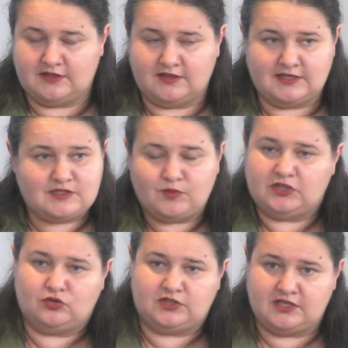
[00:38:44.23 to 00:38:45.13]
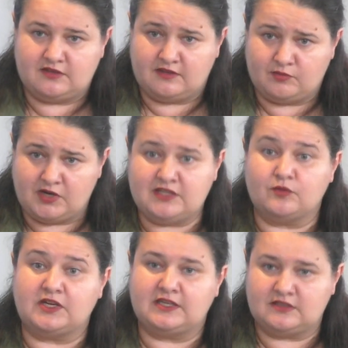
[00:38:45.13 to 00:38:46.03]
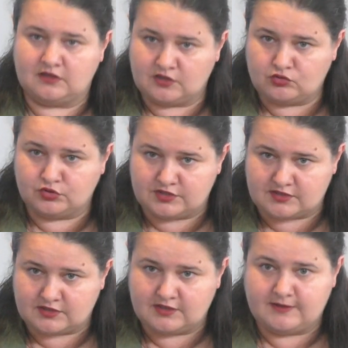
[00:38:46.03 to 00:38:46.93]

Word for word: this, we're not getting the money, we're getting the goods.